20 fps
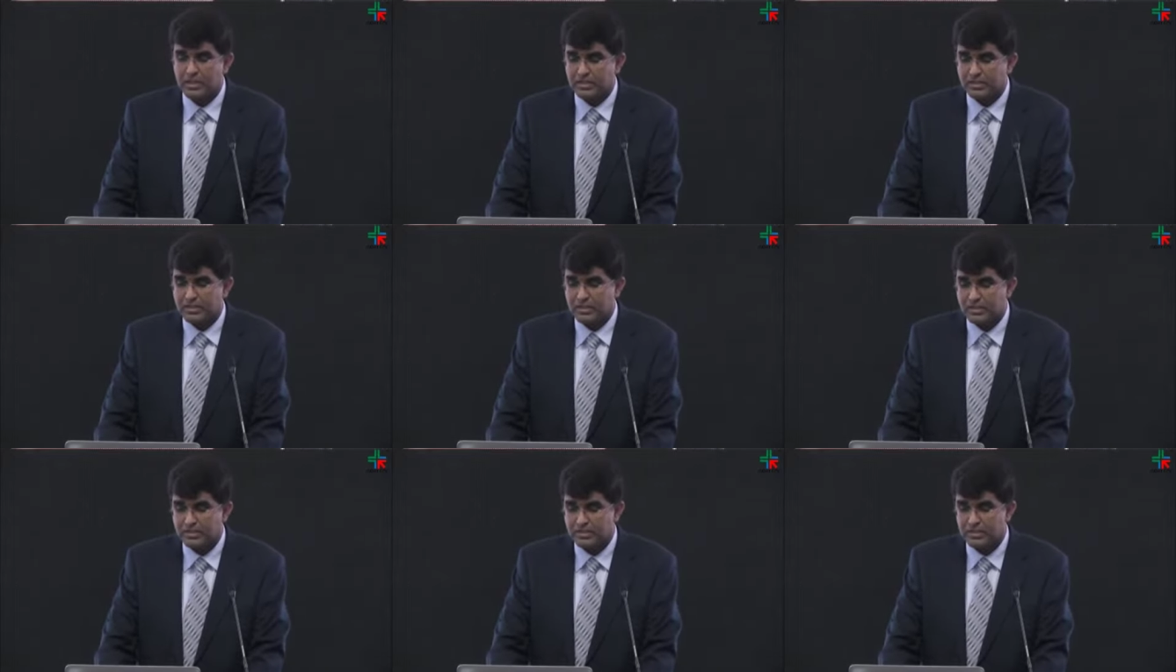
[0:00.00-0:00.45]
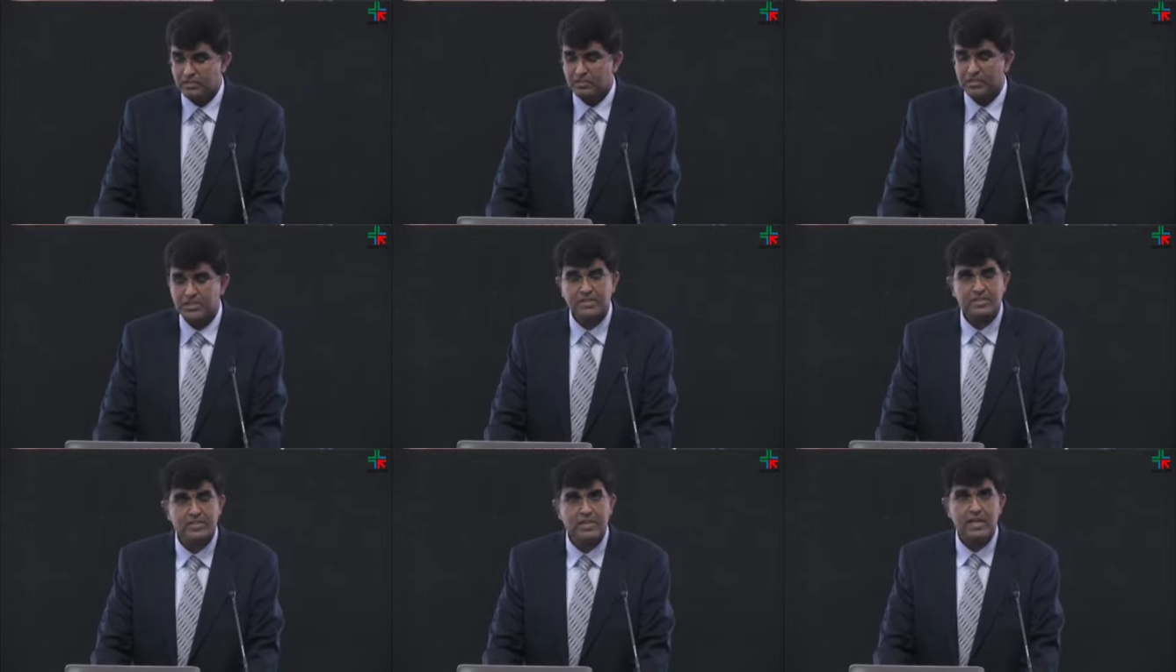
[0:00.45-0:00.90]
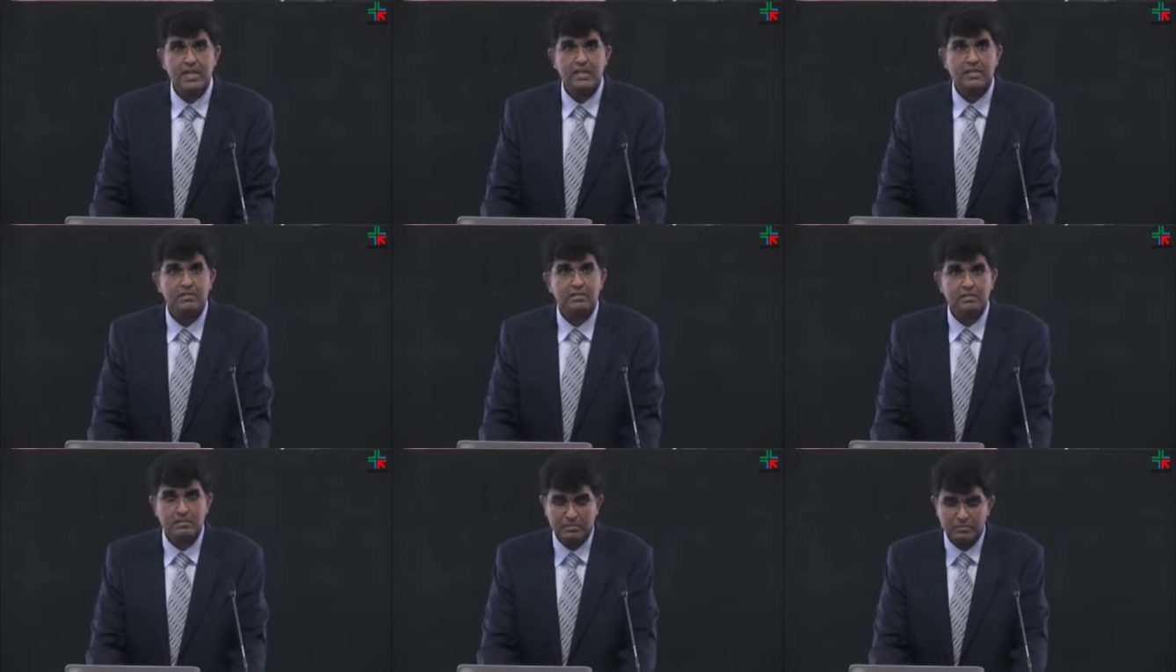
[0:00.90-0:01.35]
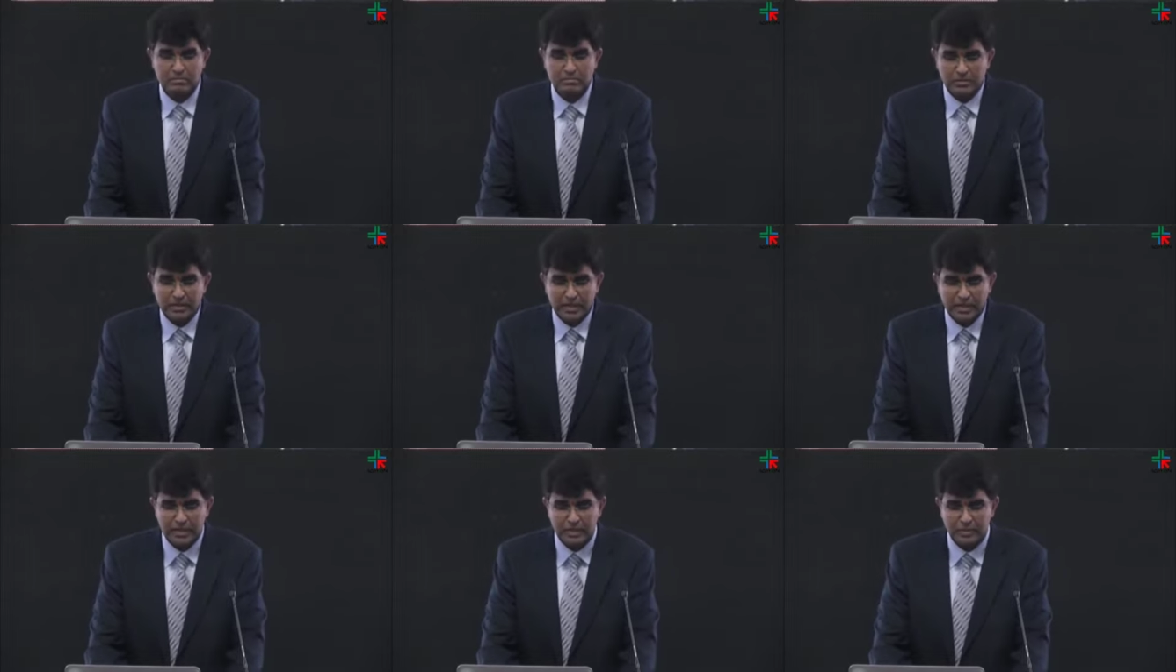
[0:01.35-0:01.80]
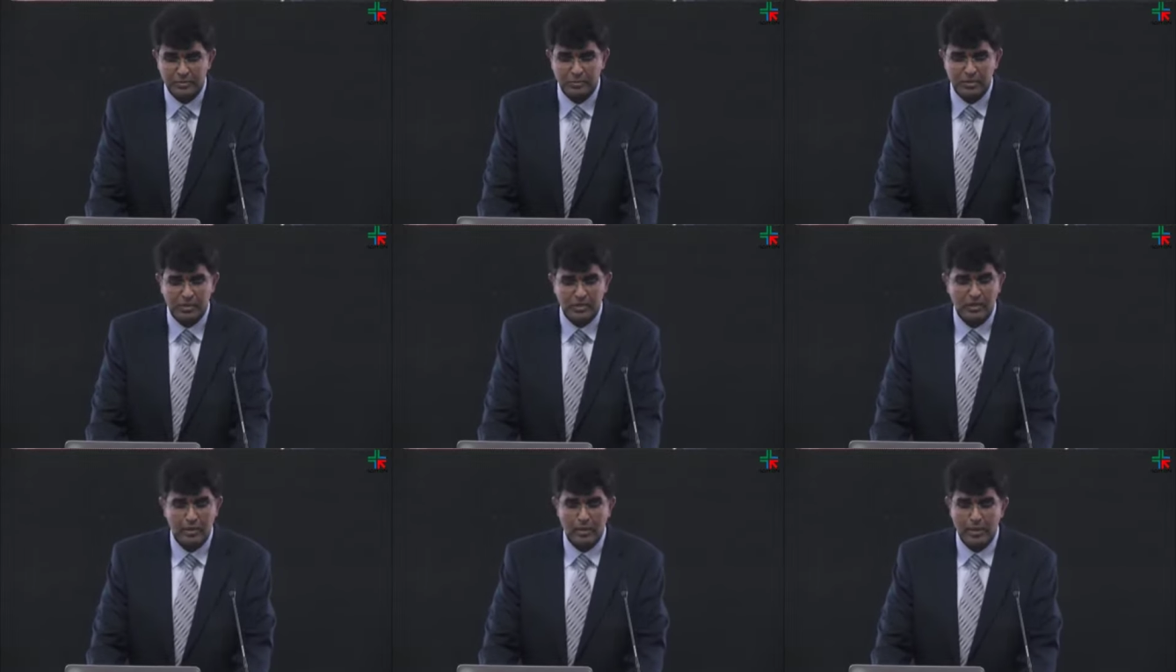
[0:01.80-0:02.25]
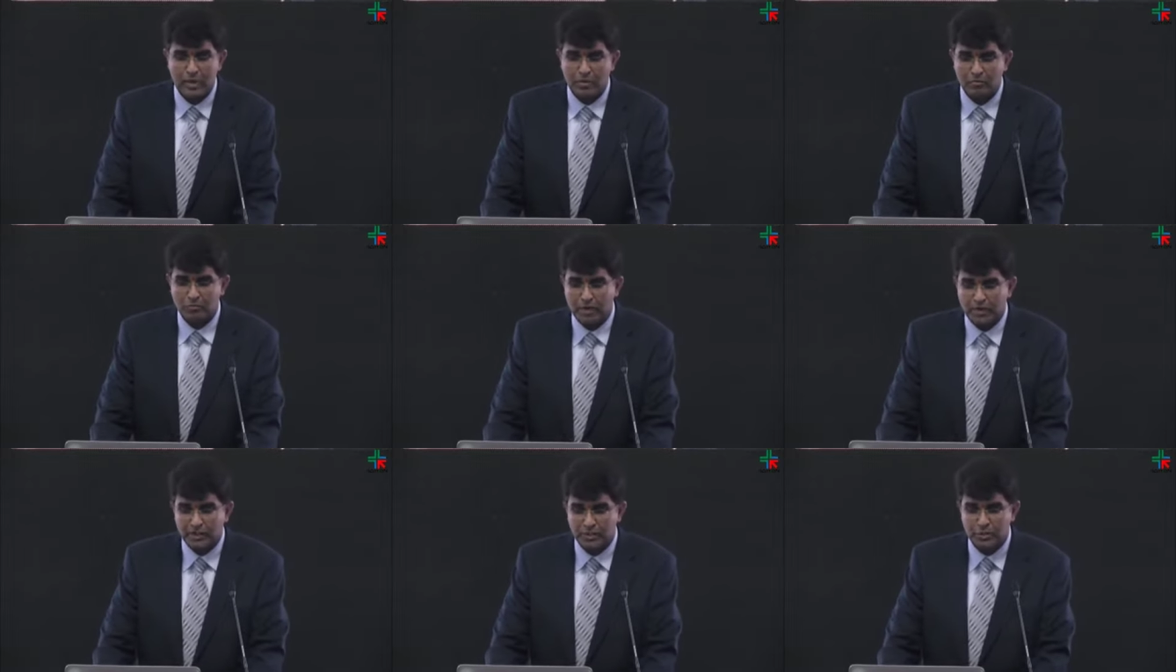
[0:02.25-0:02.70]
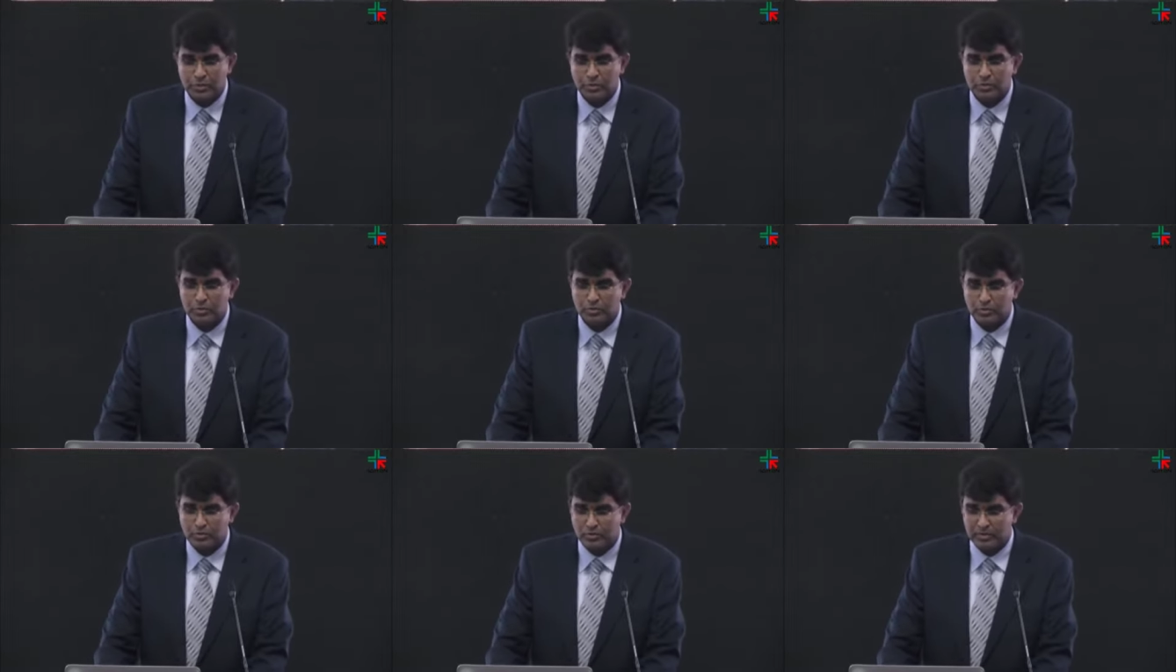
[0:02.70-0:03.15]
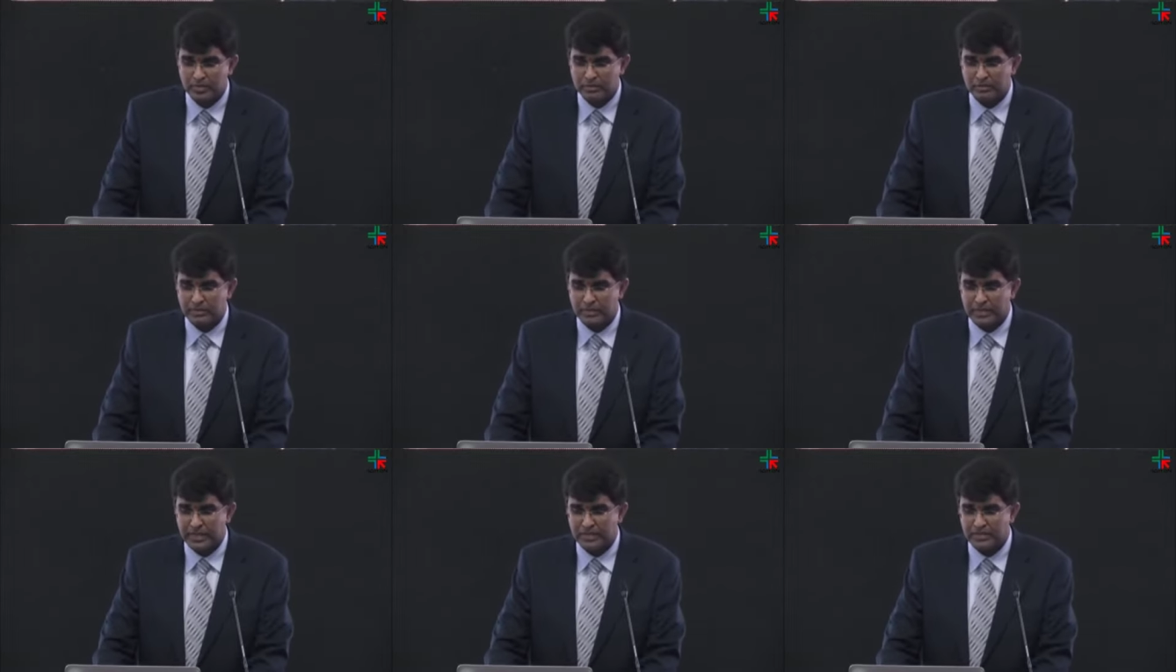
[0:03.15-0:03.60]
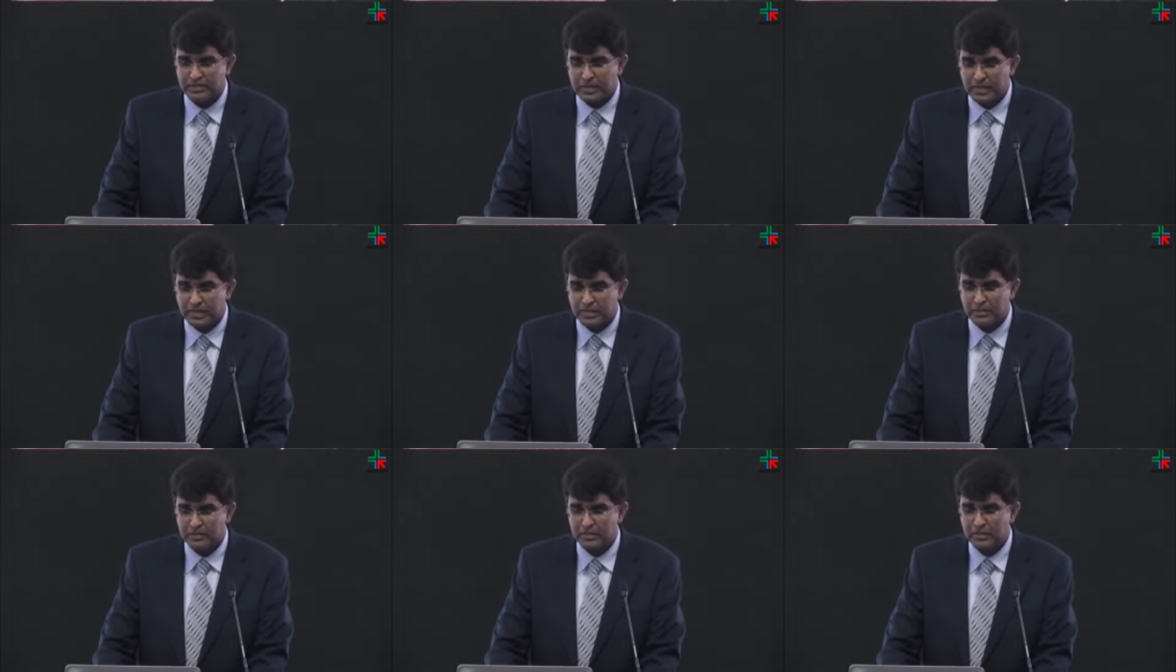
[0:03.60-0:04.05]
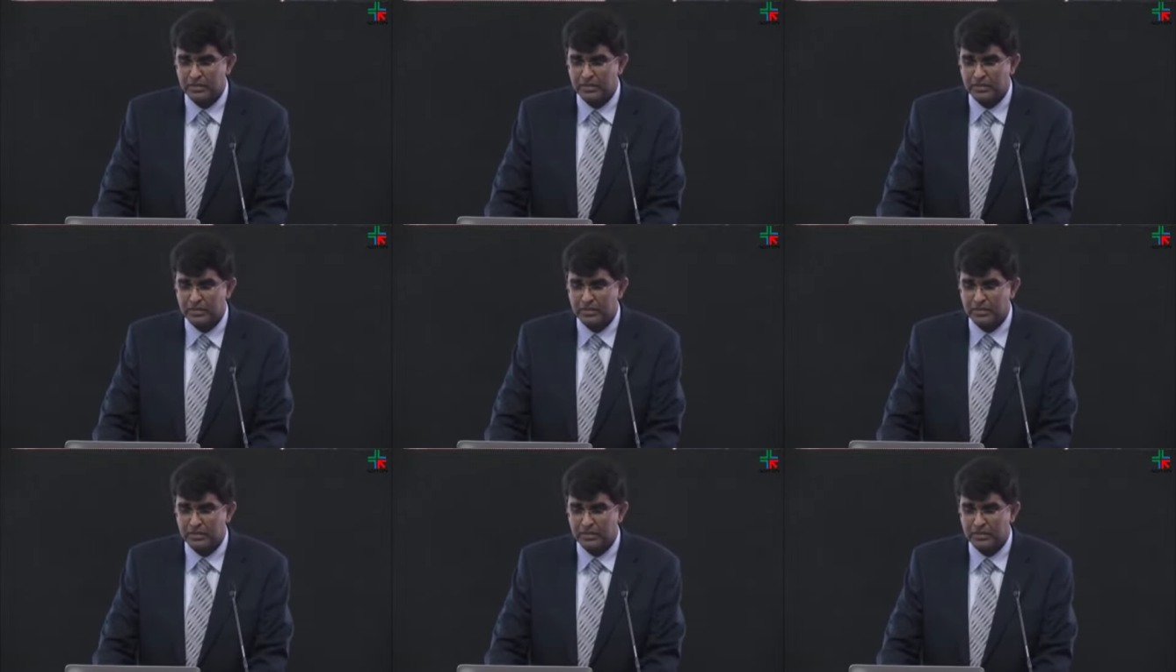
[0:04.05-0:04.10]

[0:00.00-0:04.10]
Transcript: The risk of DCI is negligible. 1 to 2, very thin